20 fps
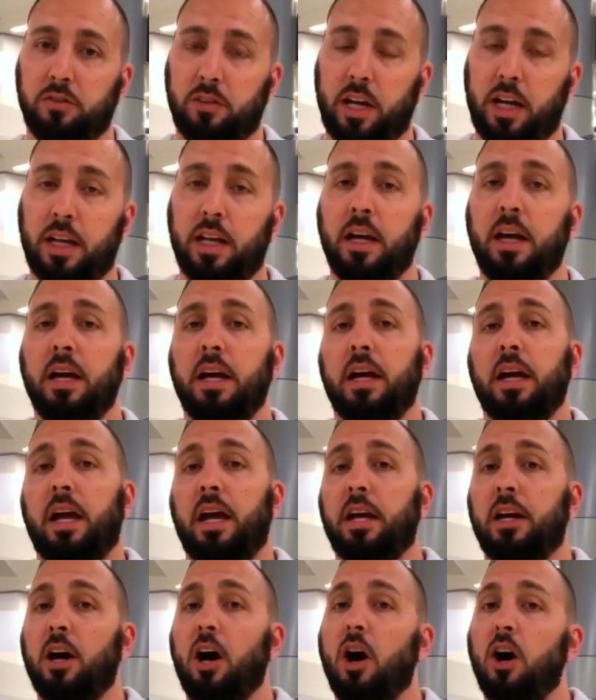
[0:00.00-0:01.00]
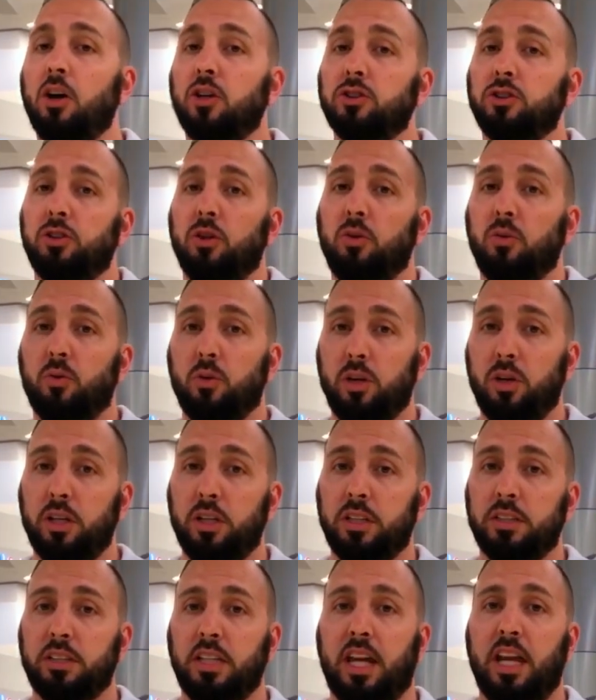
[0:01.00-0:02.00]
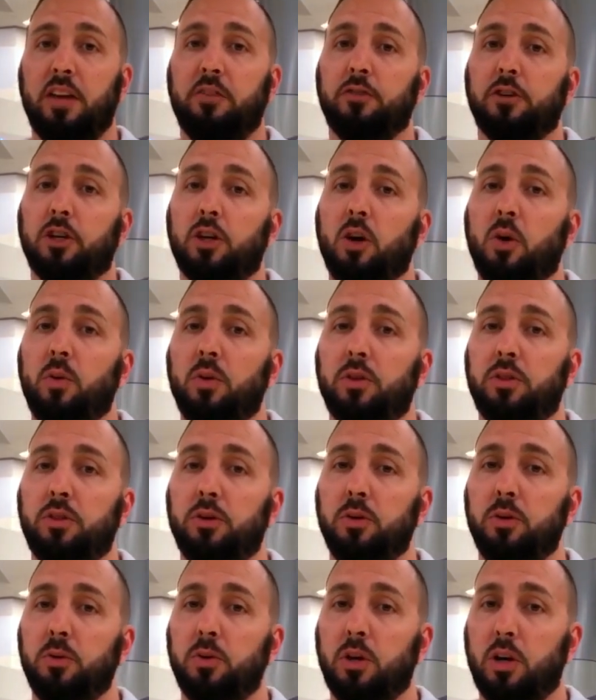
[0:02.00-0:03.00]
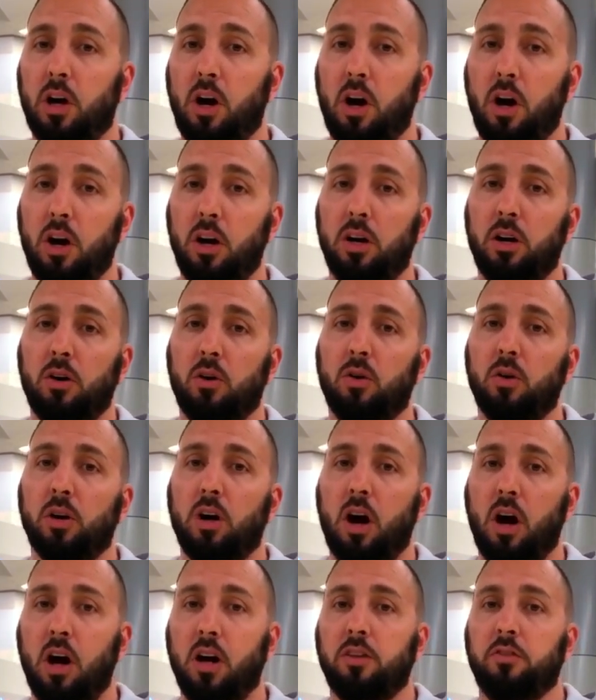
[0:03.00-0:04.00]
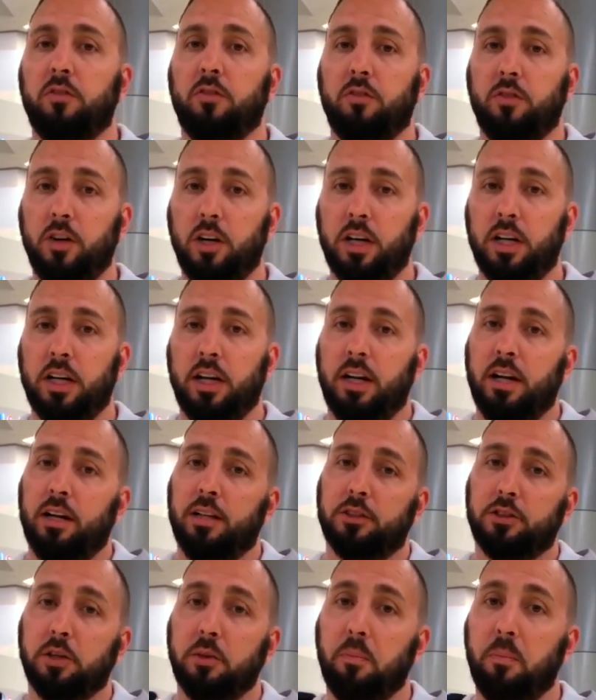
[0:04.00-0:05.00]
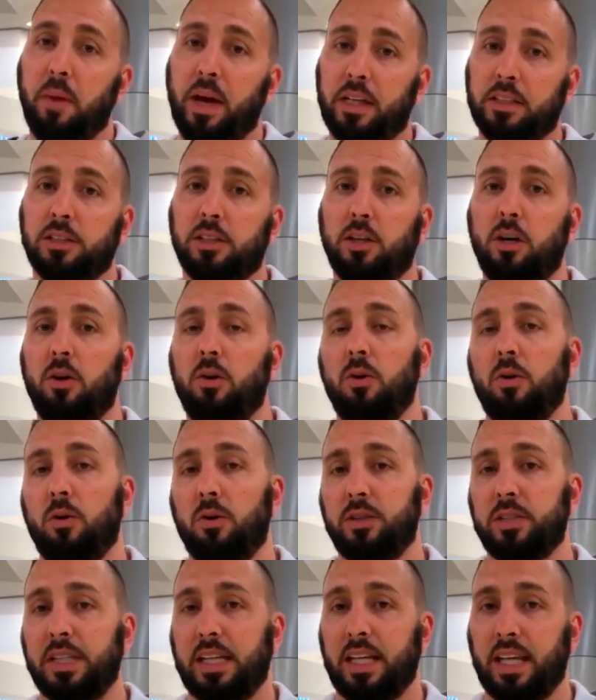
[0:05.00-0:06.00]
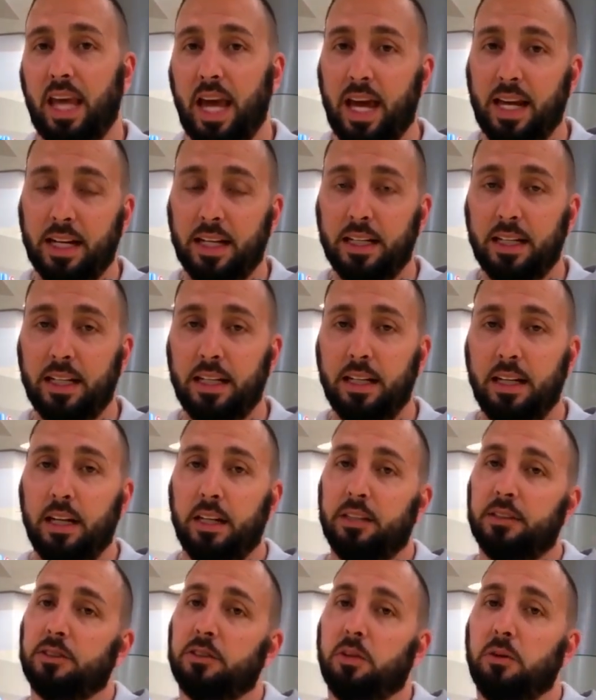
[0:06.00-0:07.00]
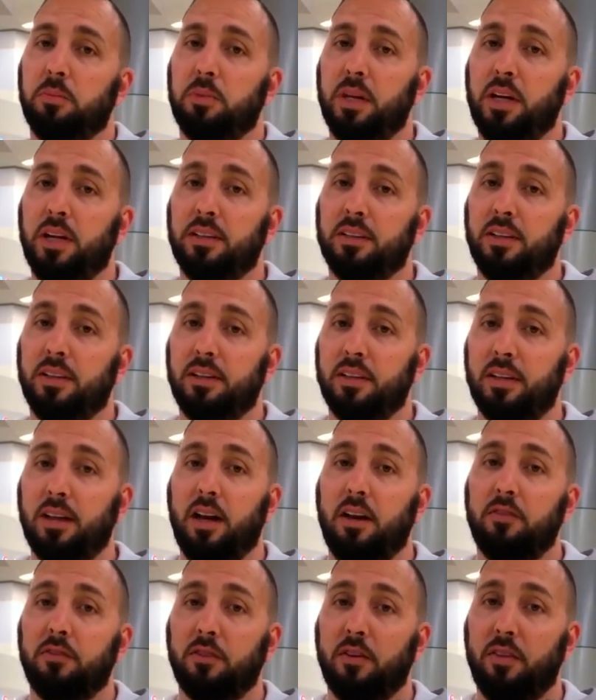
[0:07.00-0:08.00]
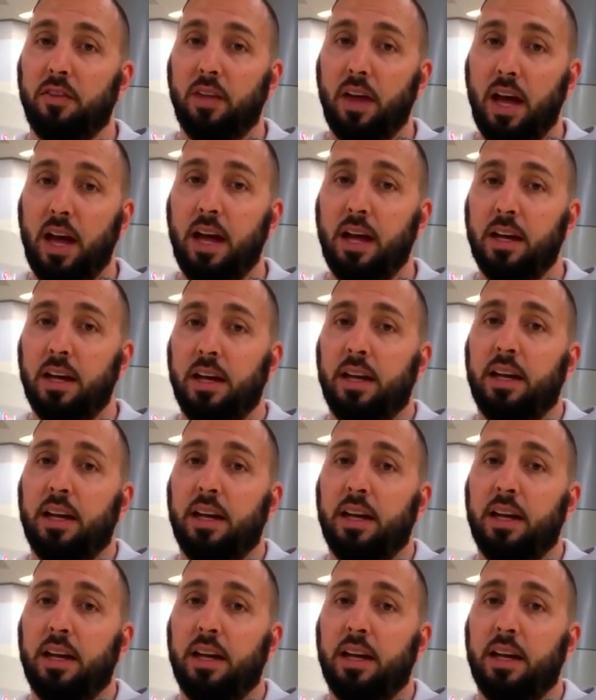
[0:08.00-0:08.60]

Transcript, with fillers: flight. It also works if you're going through car or on foot to Mexico or to Canada, so be on the lookout for that.